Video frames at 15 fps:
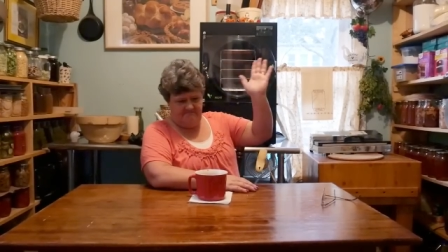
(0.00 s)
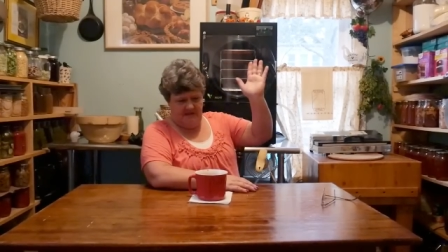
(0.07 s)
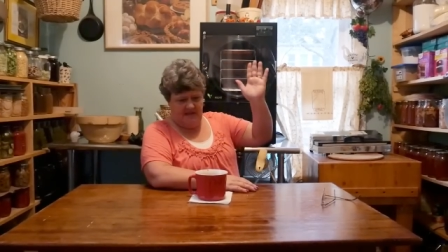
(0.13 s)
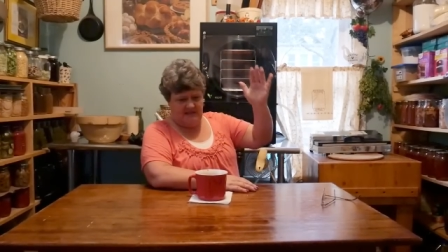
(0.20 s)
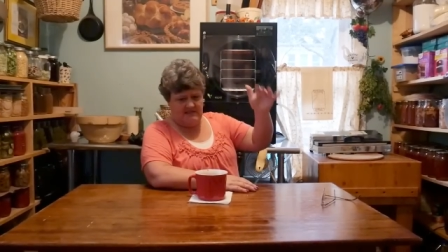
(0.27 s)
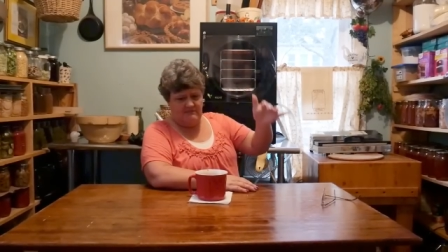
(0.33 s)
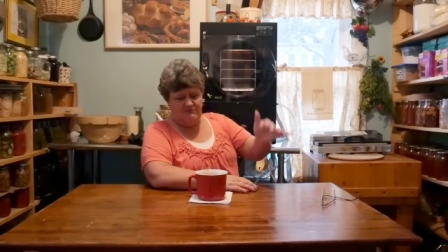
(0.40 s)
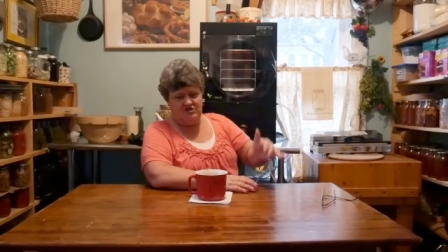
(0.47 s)

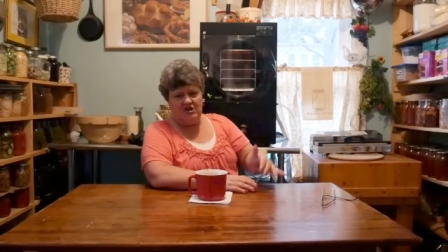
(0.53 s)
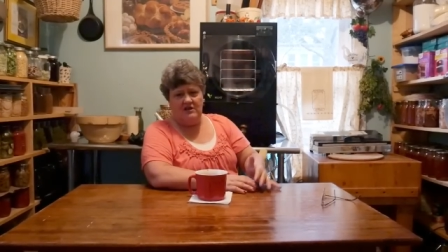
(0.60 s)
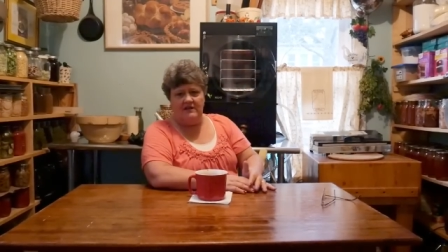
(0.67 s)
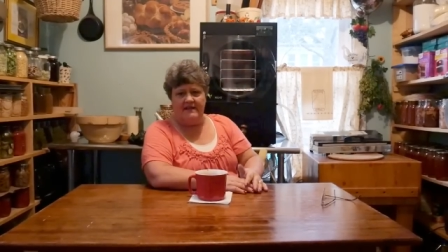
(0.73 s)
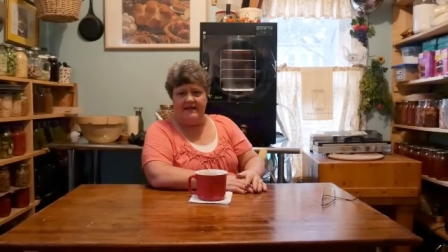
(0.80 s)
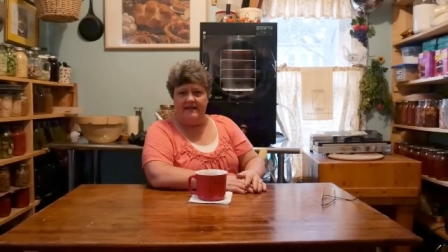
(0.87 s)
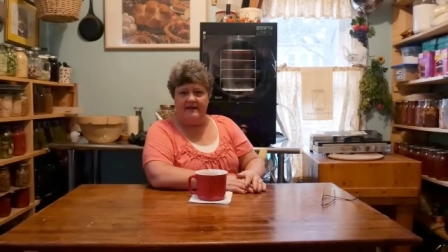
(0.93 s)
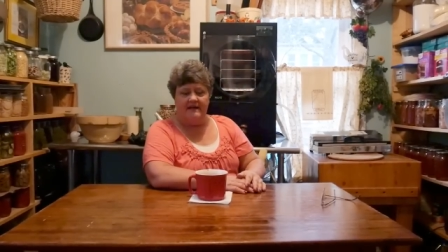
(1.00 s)
make some
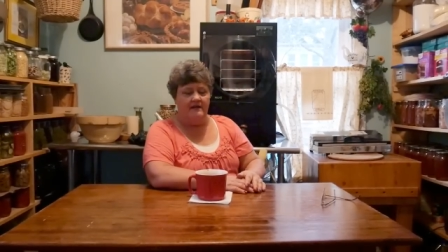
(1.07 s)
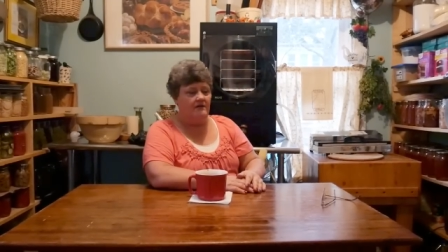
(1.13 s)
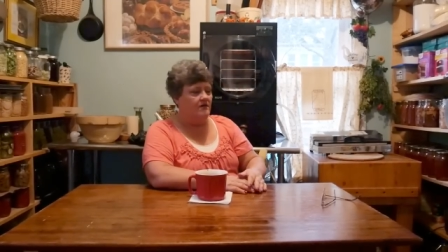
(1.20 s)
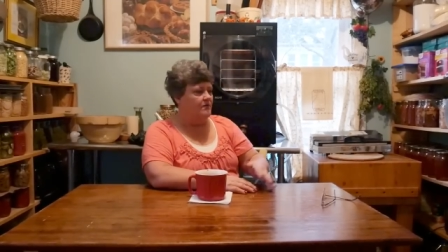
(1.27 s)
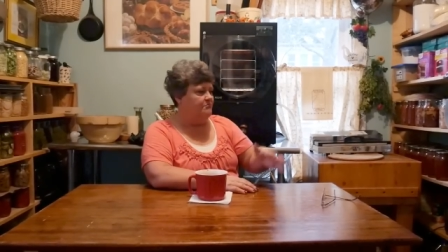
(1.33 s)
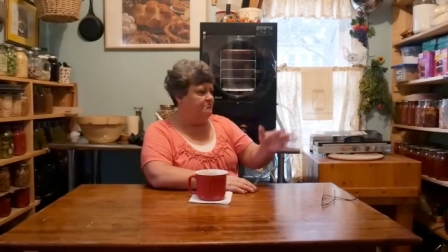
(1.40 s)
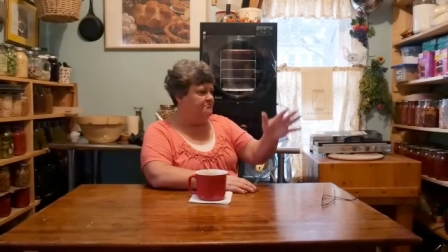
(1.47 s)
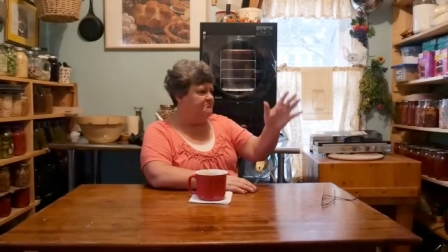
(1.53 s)
chili in it
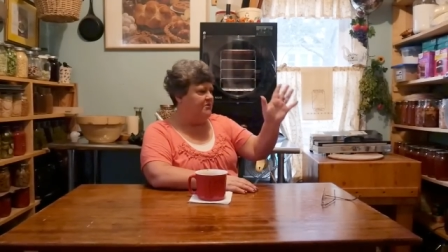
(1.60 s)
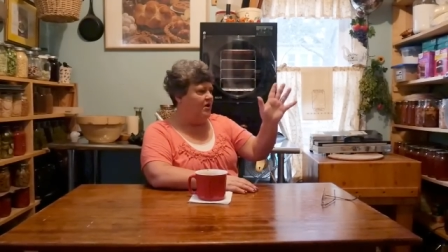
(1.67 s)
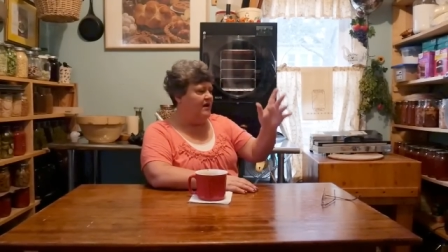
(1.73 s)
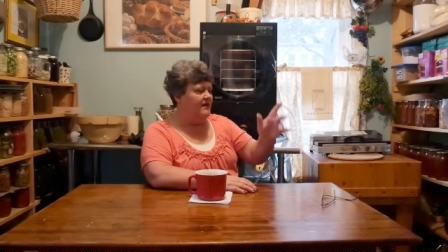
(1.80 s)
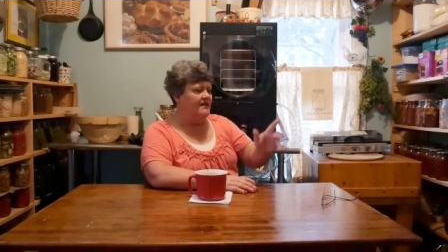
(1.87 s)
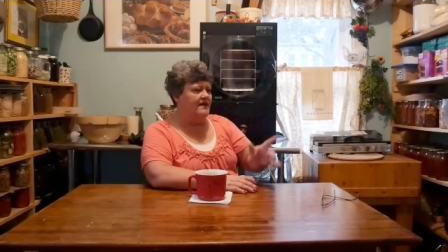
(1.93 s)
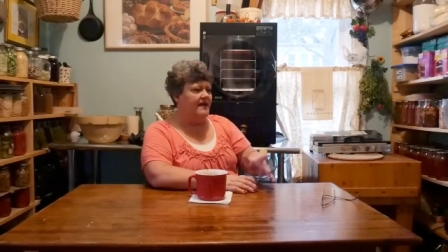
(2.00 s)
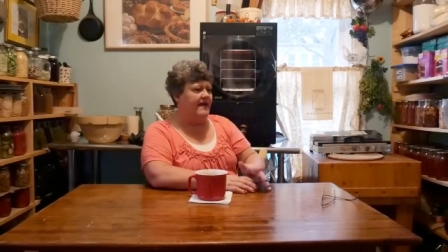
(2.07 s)
or
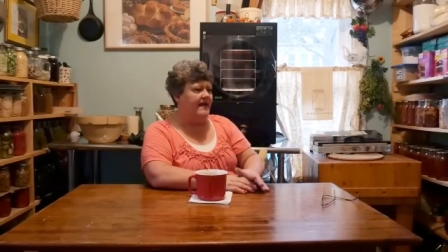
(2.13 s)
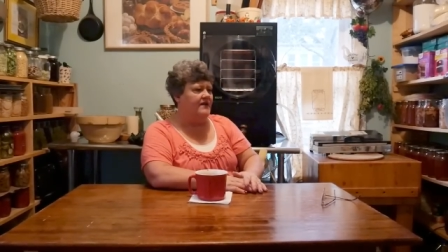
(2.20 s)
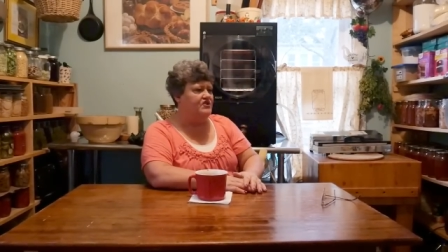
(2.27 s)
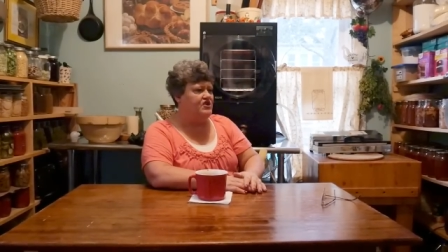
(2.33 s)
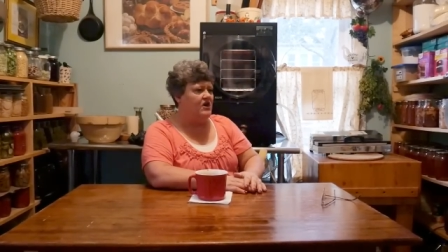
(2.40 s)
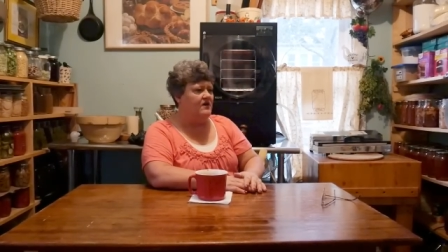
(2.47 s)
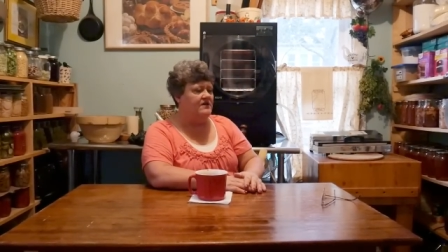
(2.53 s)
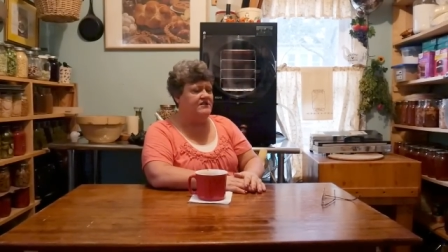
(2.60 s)
boil a, a
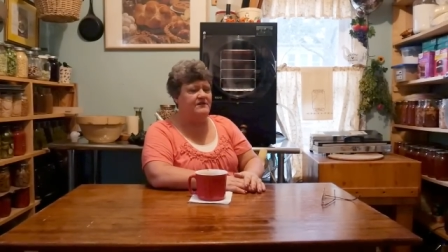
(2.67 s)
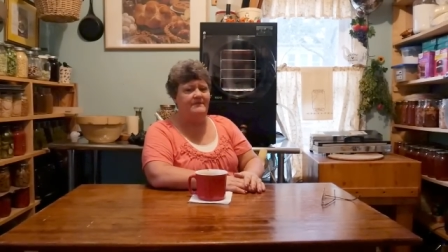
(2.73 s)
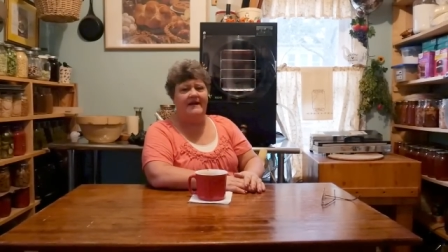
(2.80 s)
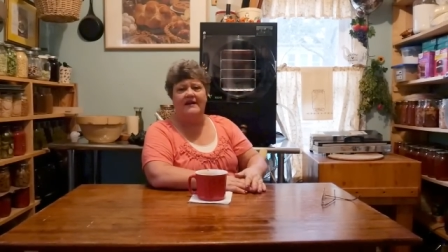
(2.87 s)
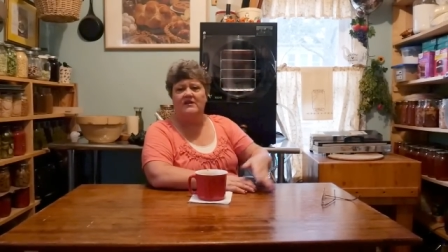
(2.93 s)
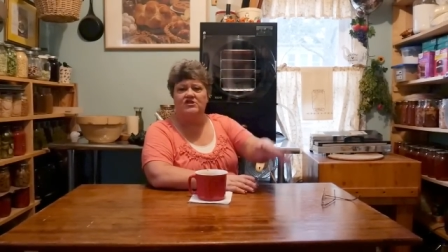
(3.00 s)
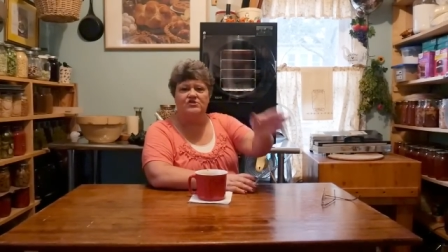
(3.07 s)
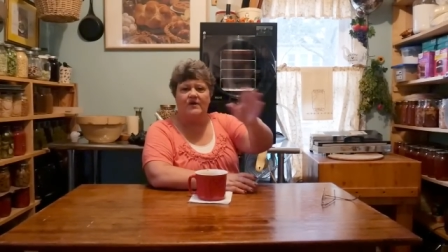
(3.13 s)
jar of
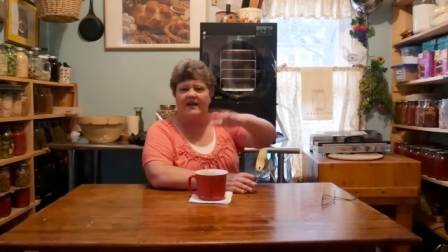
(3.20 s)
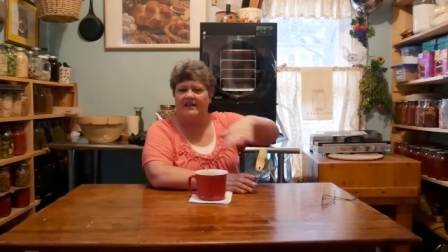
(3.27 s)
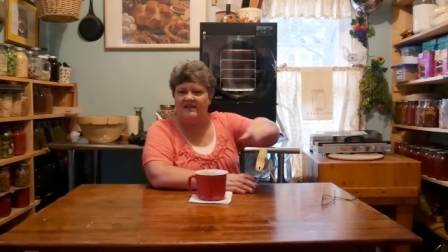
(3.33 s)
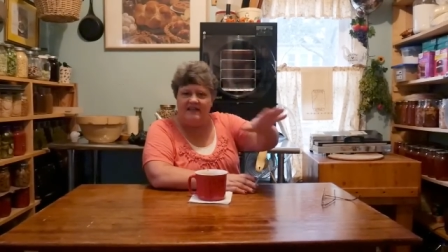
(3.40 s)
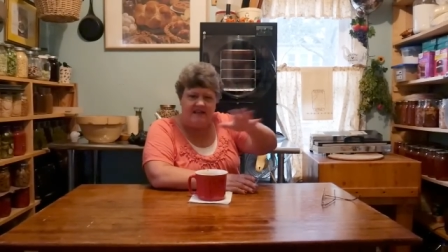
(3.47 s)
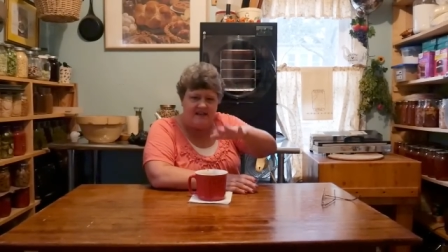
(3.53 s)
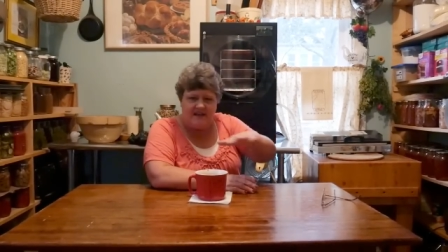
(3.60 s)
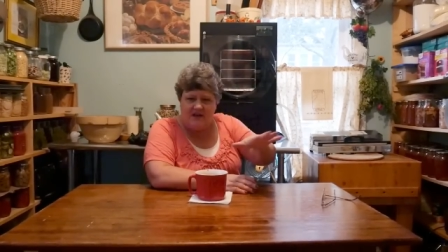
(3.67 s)
tomatoes. So I
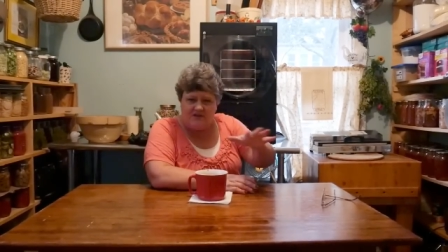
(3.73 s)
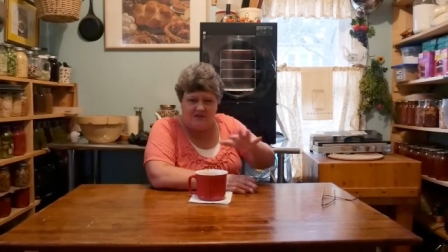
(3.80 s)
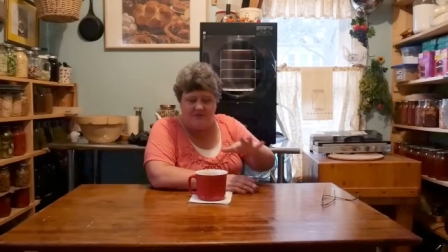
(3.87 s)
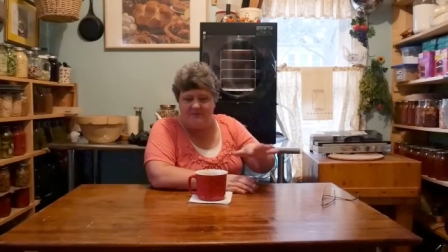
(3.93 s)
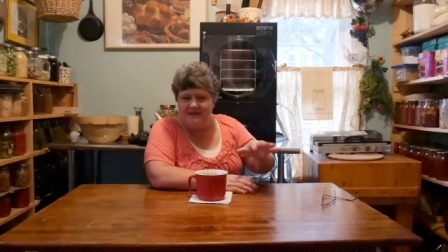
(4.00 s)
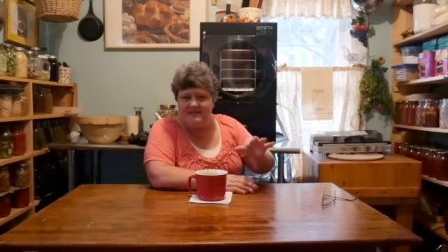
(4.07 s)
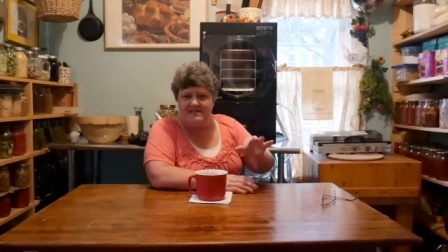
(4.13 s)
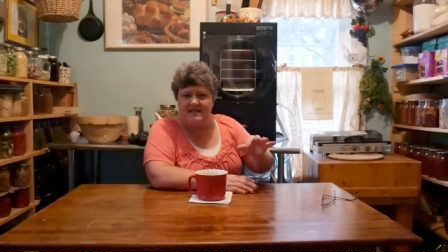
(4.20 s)
cleaned it out the
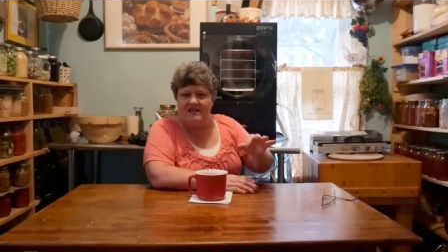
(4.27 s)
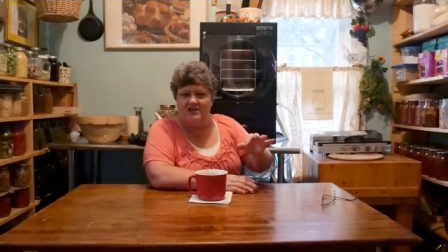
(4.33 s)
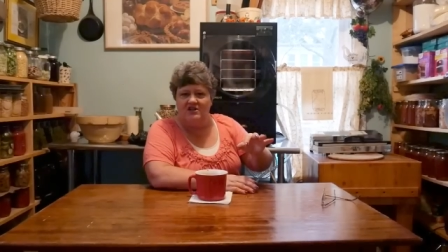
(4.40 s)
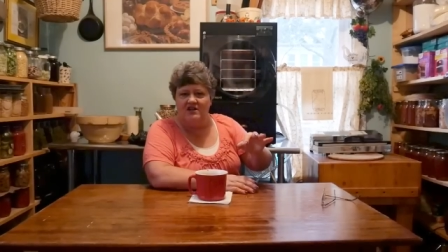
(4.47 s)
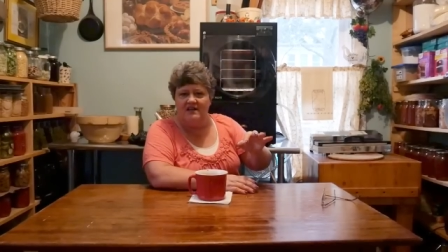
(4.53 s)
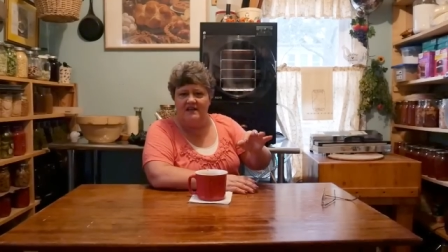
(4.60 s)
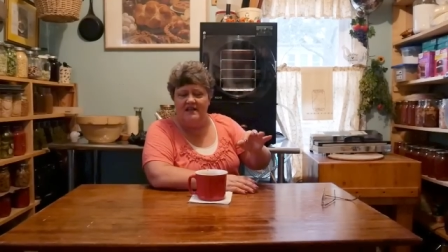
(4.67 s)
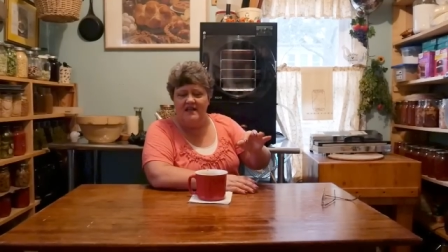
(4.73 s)
best I
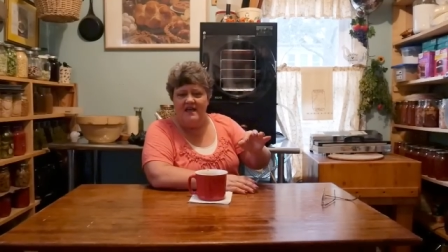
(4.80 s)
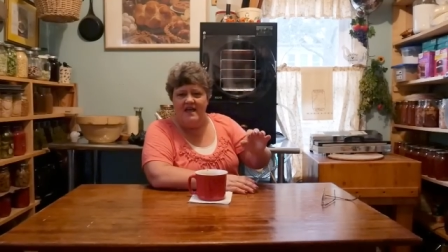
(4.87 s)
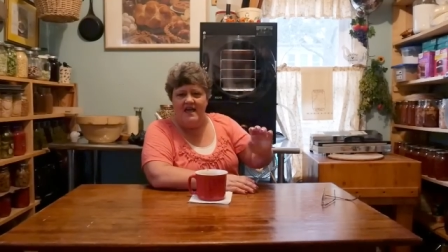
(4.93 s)
could.